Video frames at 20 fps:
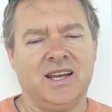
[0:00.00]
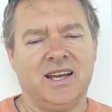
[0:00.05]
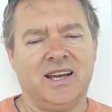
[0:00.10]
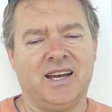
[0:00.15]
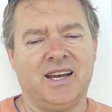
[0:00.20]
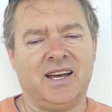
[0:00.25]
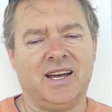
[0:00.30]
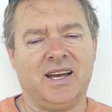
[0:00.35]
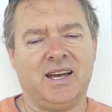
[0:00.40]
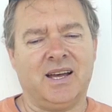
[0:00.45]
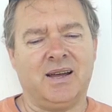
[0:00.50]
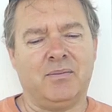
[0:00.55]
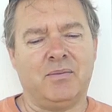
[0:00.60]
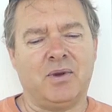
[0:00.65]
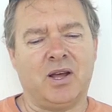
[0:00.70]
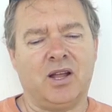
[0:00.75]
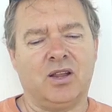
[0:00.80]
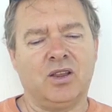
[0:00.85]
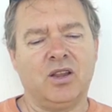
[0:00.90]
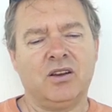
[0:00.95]

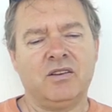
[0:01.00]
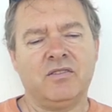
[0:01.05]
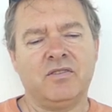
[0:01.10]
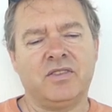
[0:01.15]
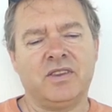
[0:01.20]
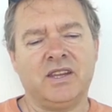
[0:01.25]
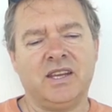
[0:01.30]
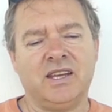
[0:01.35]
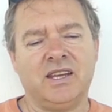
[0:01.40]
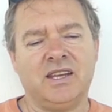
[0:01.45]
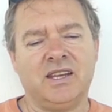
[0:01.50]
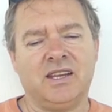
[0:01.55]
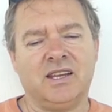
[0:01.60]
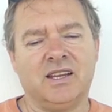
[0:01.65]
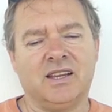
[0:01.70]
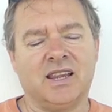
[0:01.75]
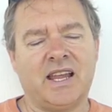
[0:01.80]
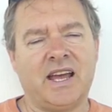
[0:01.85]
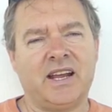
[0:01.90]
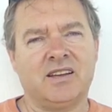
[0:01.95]
A lot of the
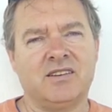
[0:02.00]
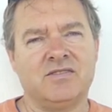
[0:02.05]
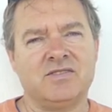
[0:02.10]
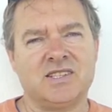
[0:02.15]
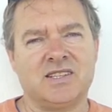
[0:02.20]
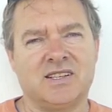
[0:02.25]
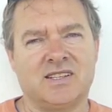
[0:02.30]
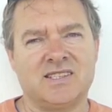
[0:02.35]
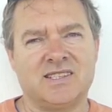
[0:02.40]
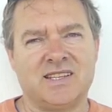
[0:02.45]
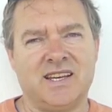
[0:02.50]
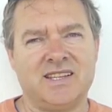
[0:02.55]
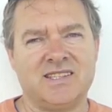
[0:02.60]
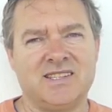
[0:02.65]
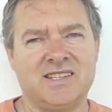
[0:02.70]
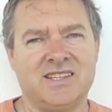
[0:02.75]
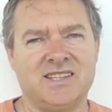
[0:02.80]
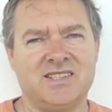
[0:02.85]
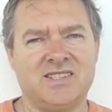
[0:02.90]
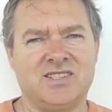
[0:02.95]
lack of
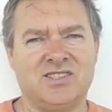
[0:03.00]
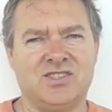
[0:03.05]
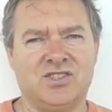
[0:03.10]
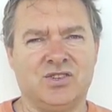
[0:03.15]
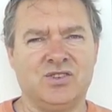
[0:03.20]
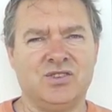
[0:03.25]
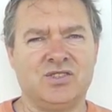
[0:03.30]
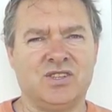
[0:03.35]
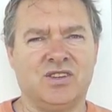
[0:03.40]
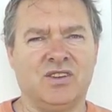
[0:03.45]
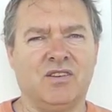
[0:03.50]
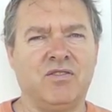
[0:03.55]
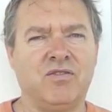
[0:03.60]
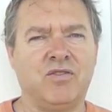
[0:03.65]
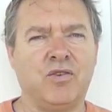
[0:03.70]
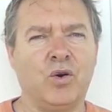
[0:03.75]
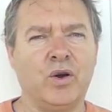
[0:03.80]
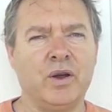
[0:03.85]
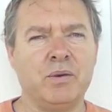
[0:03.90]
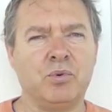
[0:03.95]
success is due to the
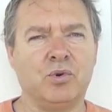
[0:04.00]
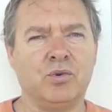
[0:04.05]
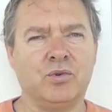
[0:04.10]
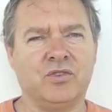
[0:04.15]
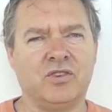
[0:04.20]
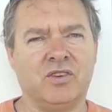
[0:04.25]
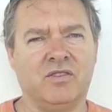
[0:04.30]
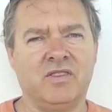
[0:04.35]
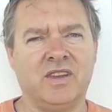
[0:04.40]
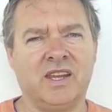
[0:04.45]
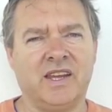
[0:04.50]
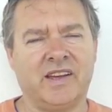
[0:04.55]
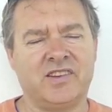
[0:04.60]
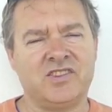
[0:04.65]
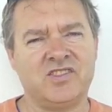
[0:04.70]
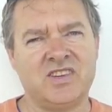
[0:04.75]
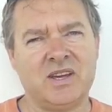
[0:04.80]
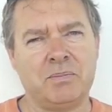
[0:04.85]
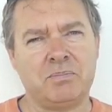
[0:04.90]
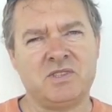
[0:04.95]
foibles of the
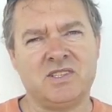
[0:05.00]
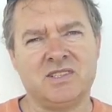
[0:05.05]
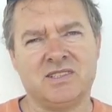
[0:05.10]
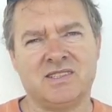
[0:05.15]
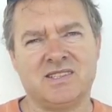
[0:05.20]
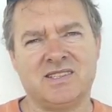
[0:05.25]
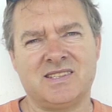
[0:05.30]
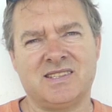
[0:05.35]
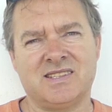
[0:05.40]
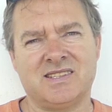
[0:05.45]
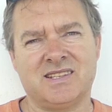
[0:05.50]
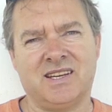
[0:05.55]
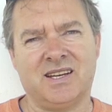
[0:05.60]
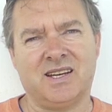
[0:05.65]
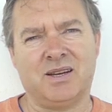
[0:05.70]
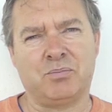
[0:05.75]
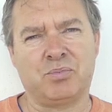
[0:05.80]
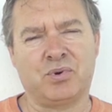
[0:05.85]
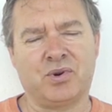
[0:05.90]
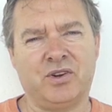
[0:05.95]
acceptance
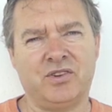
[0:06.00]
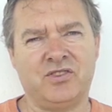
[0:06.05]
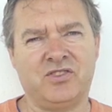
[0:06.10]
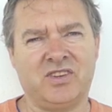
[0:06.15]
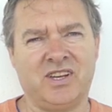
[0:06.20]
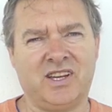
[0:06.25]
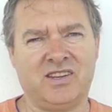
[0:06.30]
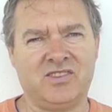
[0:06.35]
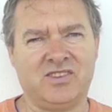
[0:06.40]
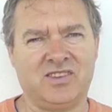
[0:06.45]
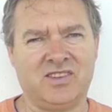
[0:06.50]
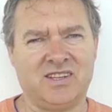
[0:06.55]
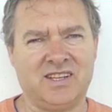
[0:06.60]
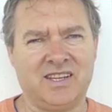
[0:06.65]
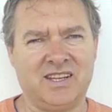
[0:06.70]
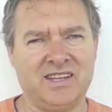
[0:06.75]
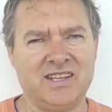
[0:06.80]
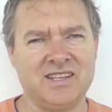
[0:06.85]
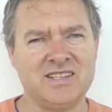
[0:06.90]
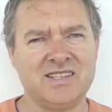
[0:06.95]
process,
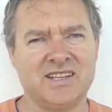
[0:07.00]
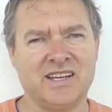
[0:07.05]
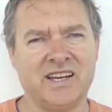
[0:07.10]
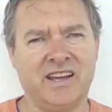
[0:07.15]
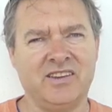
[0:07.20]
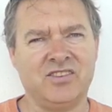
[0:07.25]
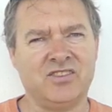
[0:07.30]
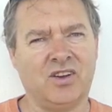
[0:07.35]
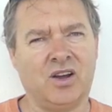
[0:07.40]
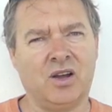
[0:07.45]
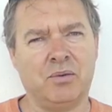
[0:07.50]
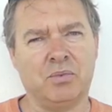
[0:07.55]
in this case I